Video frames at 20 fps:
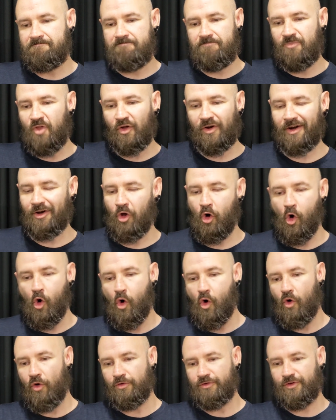Not at
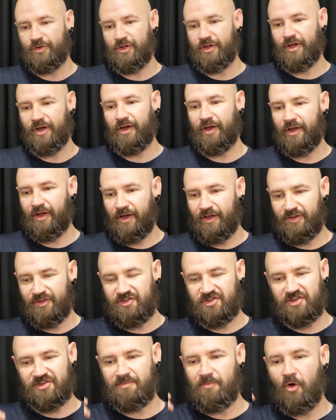all,
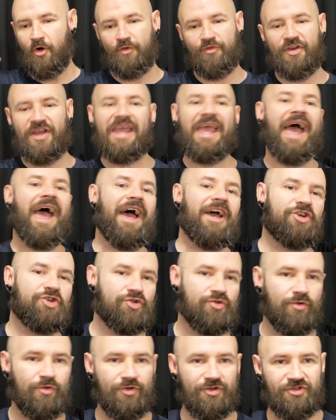this is more of a
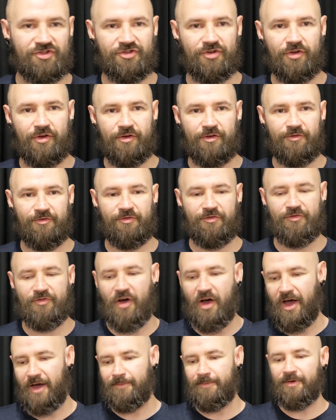casual sort of
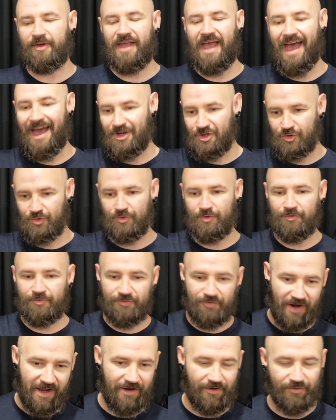vibe, a casual
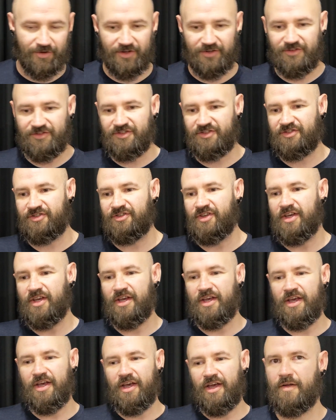fragrance.
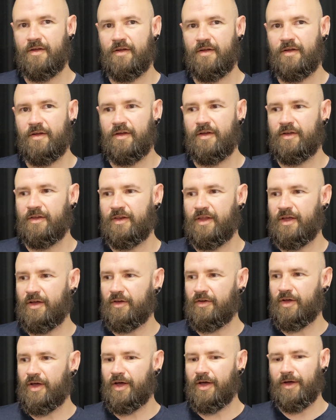
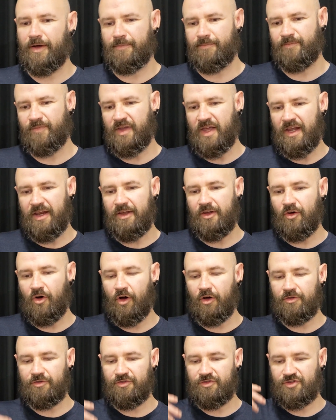Now, getting
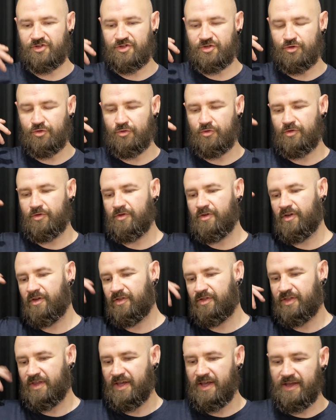on to
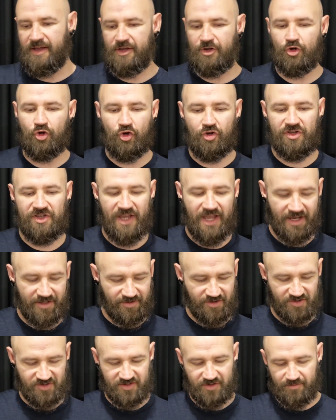the
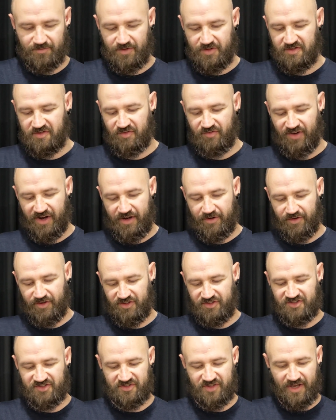uniqueness of this
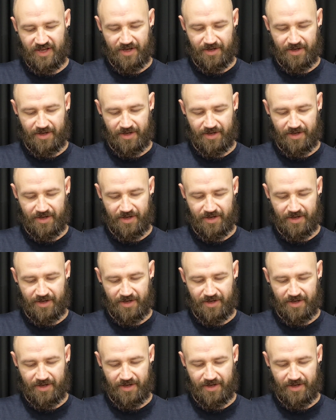fragrance.